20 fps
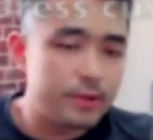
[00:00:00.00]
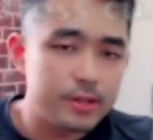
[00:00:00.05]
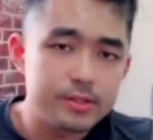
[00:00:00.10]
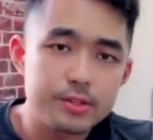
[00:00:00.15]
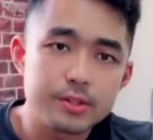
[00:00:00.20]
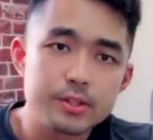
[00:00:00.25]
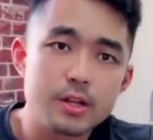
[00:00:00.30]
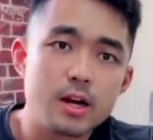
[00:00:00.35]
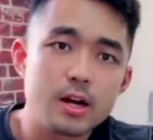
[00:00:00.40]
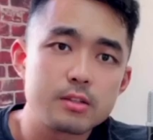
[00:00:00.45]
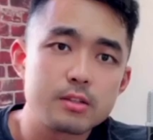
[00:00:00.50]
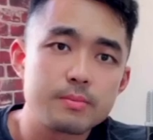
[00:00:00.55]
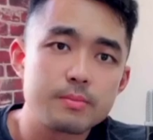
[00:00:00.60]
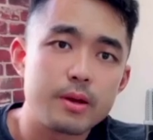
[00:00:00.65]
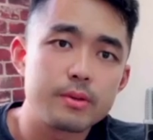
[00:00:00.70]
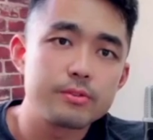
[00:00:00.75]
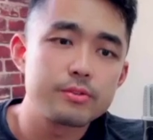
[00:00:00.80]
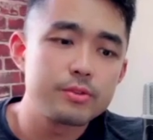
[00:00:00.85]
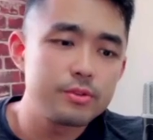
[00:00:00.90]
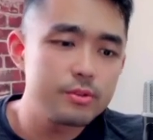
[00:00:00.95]
professor talks
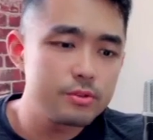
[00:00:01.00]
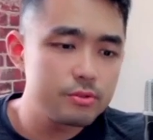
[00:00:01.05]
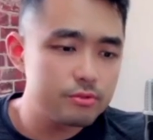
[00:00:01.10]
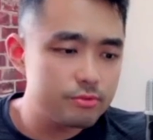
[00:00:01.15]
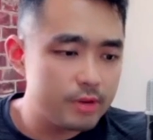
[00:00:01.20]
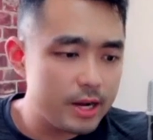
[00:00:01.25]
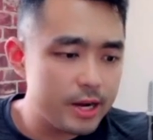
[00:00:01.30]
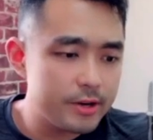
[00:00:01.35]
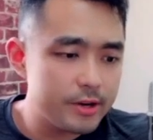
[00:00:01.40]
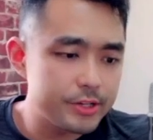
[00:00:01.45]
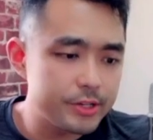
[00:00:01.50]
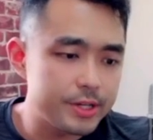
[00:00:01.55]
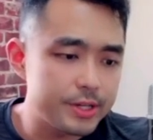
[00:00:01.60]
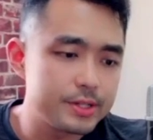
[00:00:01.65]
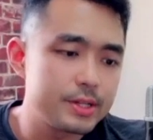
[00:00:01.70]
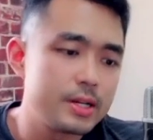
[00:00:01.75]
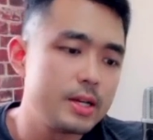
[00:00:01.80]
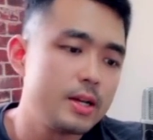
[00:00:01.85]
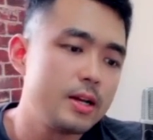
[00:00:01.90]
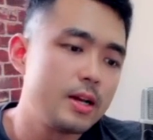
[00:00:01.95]
about two
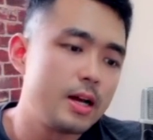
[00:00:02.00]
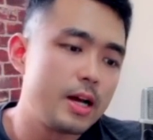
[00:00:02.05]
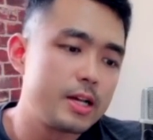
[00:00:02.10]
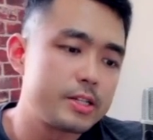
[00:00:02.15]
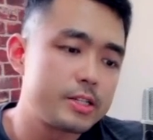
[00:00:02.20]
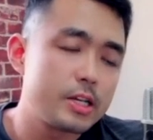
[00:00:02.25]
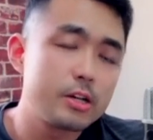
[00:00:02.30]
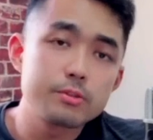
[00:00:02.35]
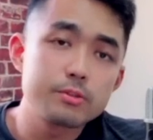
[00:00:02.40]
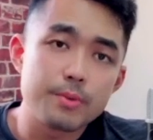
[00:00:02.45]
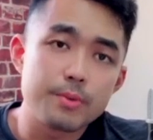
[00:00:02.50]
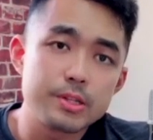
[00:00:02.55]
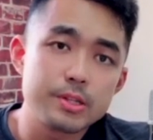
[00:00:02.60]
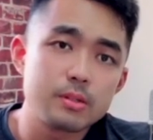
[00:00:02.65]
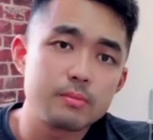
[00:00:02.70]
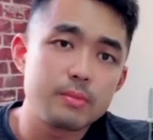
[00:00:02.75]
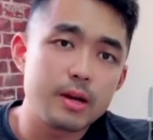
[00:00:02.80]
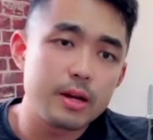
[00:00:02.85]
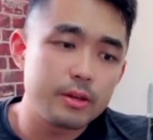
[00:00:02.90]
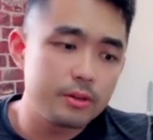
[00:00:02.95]
strategies a
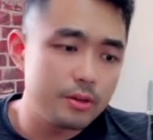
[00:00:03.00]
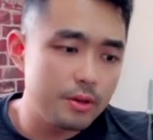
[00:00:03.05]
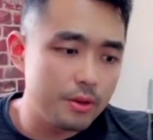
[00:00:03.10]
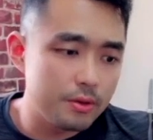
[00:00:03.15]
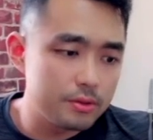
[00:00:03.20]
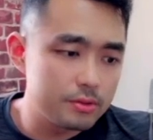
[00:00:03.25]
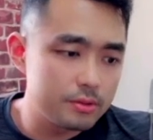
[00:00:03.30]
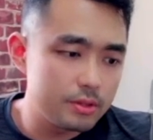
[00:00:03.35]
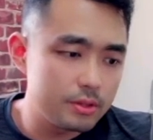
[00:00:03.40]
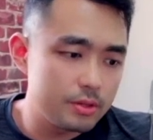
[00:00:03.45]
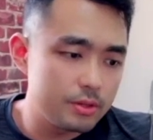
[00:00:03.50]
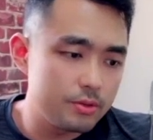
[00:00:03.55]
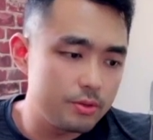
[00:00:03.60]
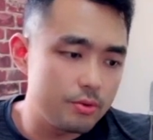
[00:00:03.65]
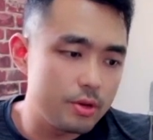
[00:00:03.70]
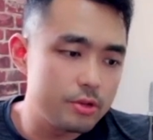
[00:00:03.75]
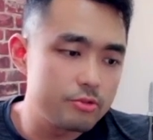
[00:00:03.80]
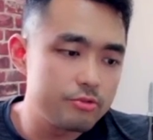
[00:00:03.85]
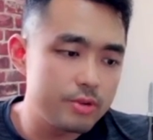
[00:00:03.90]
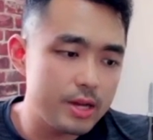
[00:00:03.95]
salesperson might use
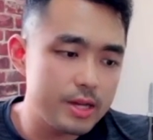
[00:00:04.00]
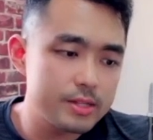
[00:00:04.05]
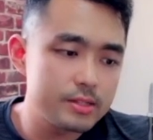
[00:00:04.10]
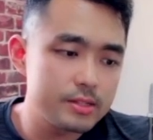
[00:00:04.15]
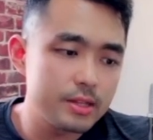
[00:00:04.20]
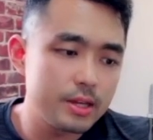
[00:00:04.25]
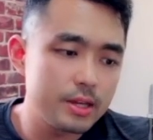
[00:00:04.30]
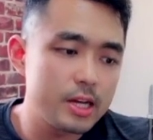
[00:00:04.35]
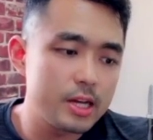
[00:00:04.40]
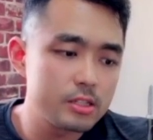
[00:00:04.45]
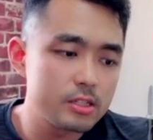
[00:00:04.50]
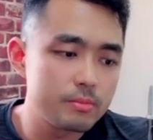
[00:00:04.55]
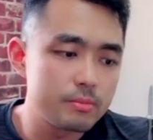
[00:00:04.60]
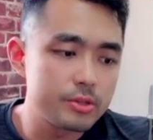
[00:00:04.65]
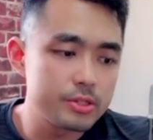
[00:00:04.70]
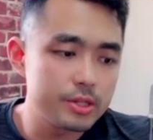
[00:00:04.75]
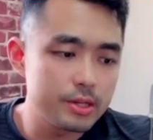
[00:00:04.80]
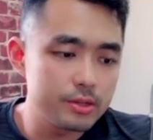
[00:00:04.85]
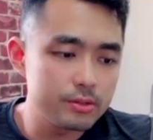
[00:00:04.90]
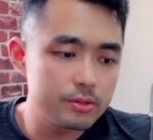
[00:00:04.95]
to address the
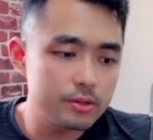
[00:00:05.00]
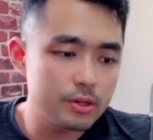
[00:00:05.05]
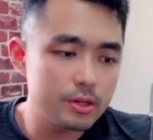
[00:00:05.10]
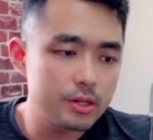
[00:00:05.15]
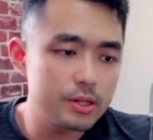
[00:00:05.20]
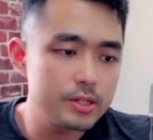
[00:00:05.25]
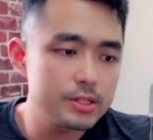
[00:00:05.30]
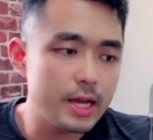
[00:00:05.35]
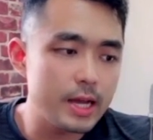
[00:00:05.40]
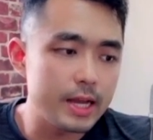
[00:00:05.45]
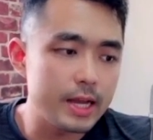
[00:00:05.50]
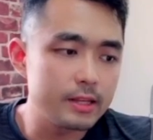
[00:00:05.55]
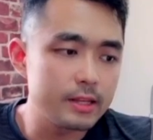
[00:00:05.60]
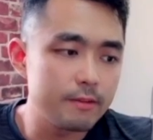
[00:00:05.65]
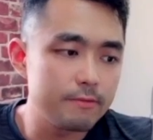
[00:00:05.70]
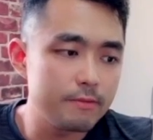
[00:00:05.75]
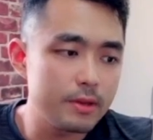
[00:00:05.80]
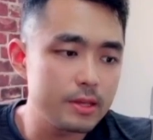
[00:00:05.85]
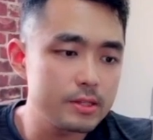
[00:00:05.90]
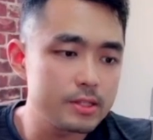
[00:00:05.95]
customer's concerns
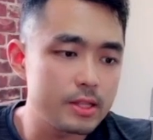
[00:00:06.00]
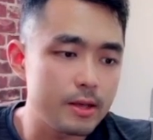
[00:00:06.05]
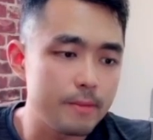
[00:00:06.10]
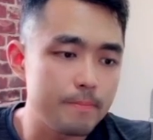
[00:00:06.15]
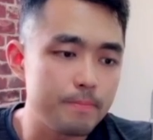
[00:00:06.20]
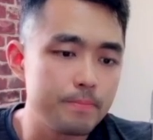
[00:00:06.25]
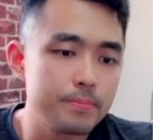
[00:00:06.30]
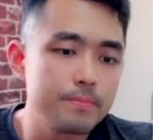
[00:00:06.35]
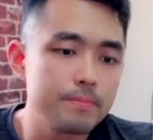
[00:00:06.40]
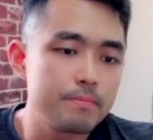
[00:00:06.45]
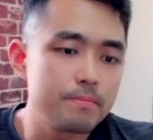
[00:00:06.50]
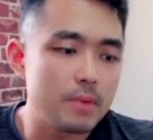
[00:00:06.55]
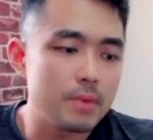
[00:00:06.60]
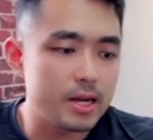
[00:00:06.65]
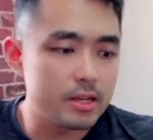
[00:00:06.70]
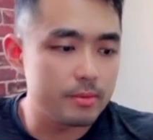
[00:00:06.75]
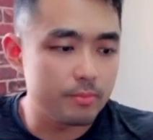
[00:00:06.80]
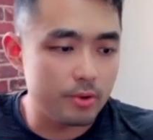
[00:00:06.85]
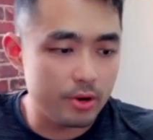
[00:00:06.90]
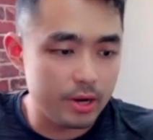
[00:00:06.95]
and convince them
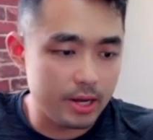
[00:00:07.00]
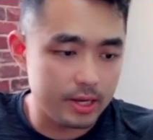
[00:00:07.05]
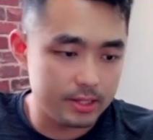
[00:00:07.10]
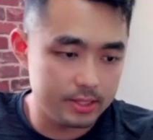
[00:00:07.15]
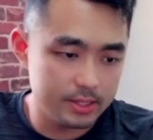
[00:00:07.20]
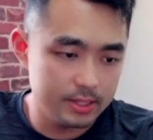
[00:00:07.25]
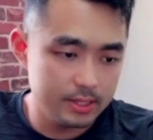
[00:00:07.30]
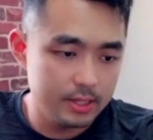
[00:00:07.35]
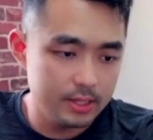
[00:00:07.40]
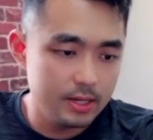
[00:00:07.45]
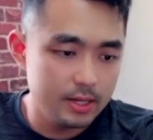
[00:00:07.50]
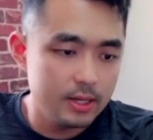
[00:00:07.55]
buy the product.